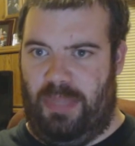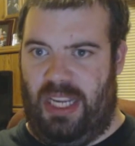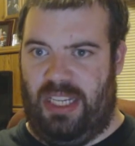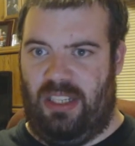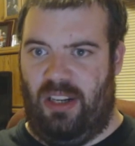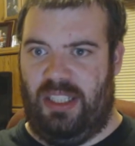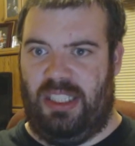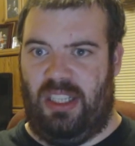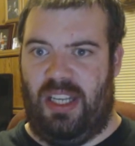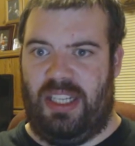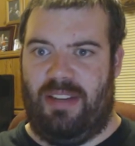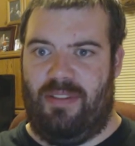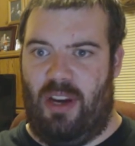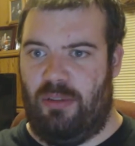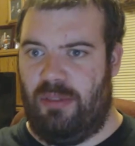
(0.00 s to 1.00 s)
they kind of go
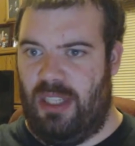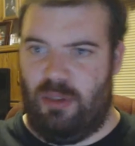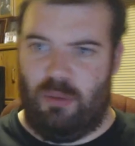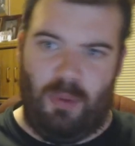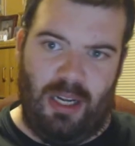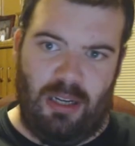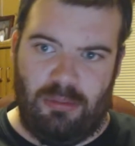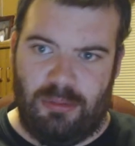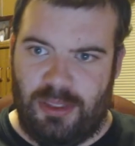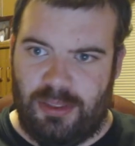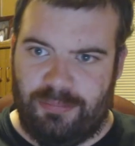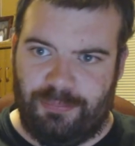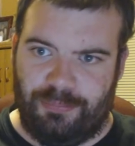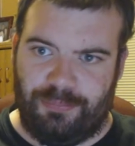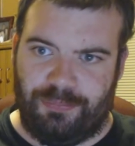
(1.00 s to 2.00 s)
in their own little world.
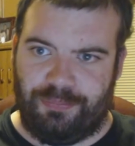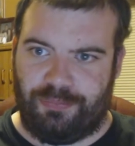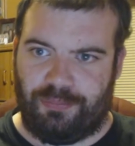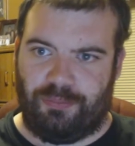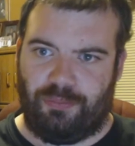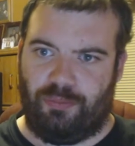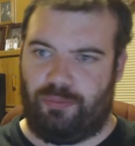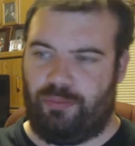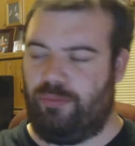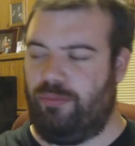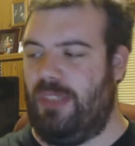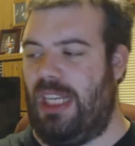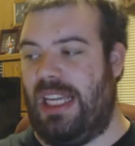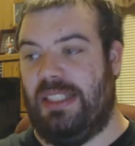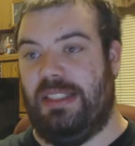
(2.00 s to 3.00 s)

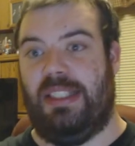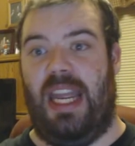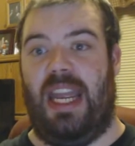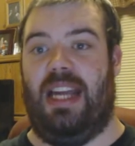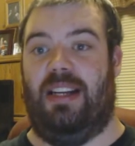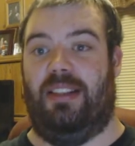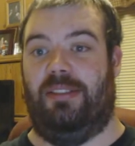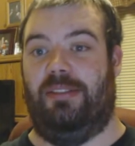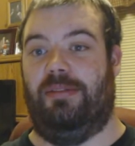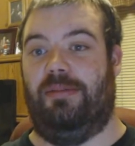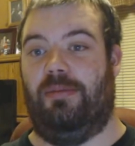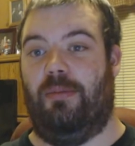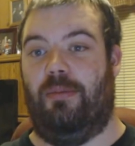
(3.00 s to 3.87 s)
Mm-hmm. Now,